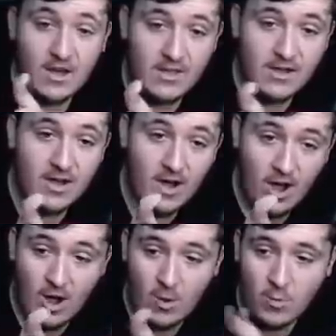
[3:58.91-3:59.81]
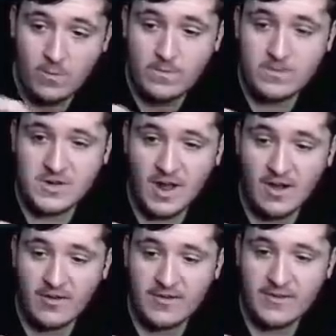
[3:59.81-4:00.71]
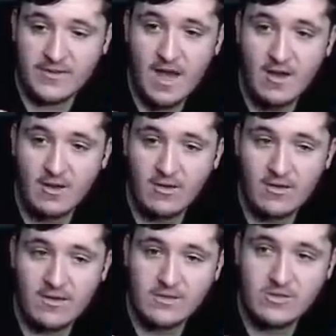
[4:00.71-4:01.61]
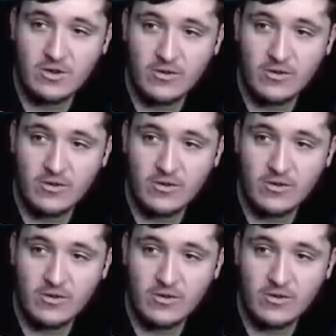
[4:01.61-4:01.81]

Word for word: uh, uh, oh, where'd you go? Oh, how you